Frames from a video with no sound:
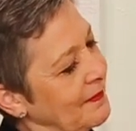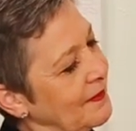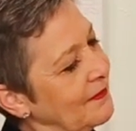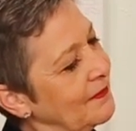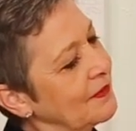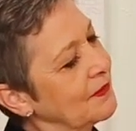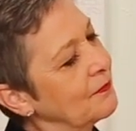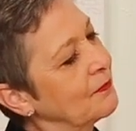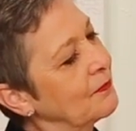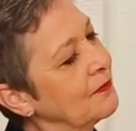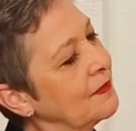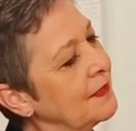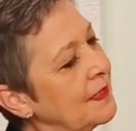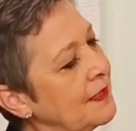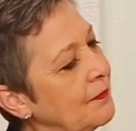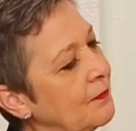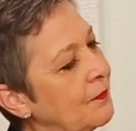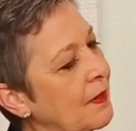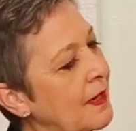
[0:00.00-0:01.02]
So it's
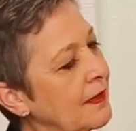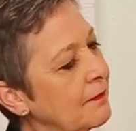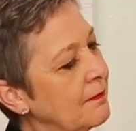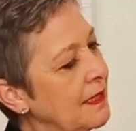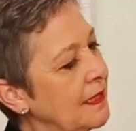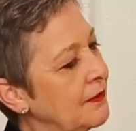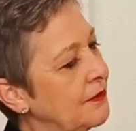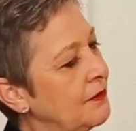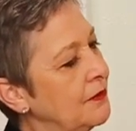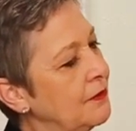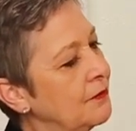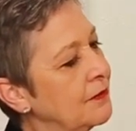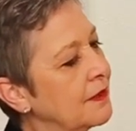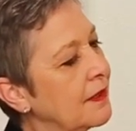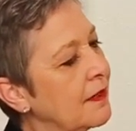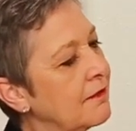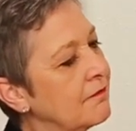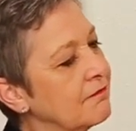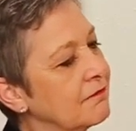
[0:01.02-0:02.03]
really what makes you
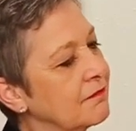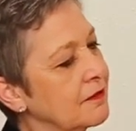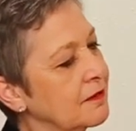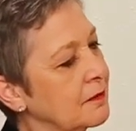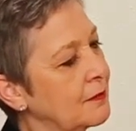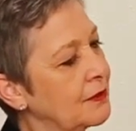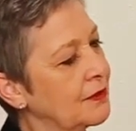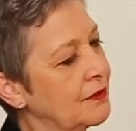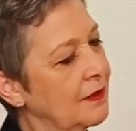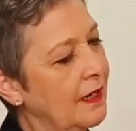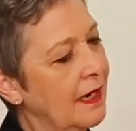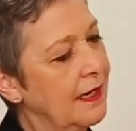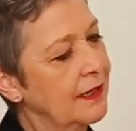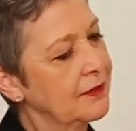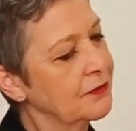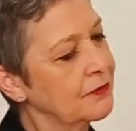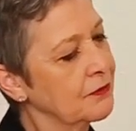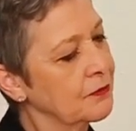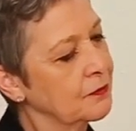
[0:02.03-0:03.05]
comfortable
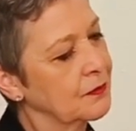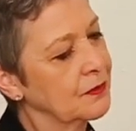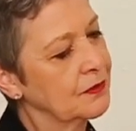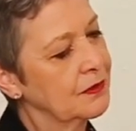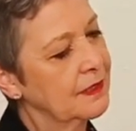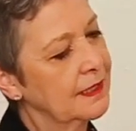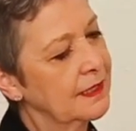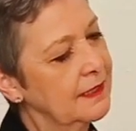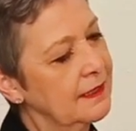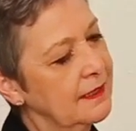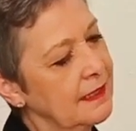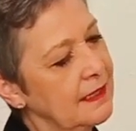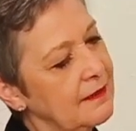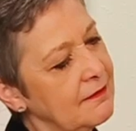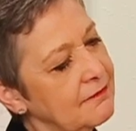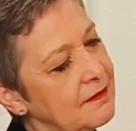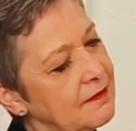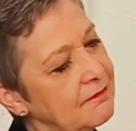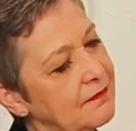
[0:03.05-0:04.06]
as you're working.
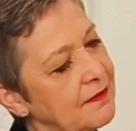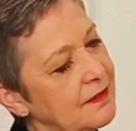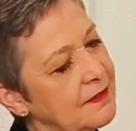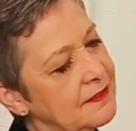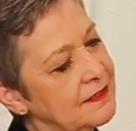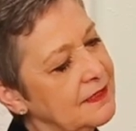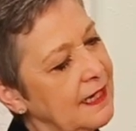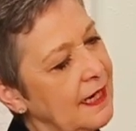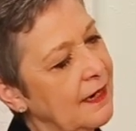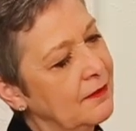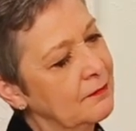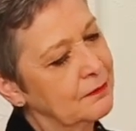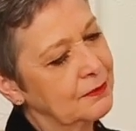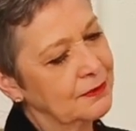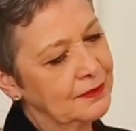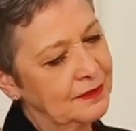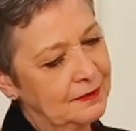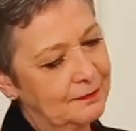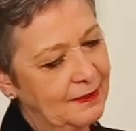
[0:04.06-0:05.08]
If it falls down,
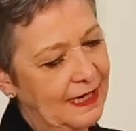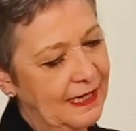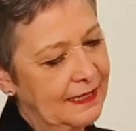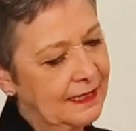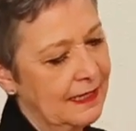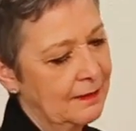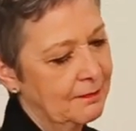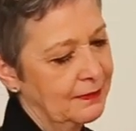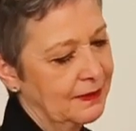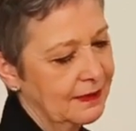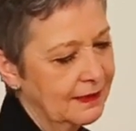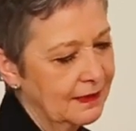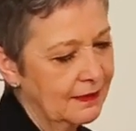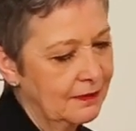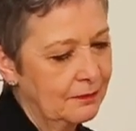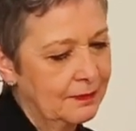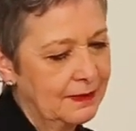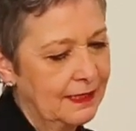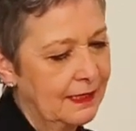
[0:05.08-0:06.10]
pull it back up a
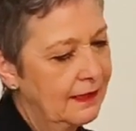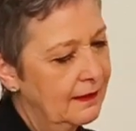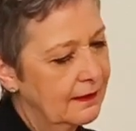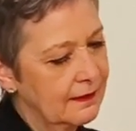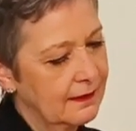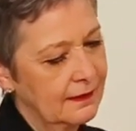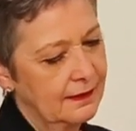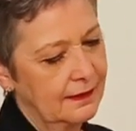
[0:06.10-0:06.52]
little bit.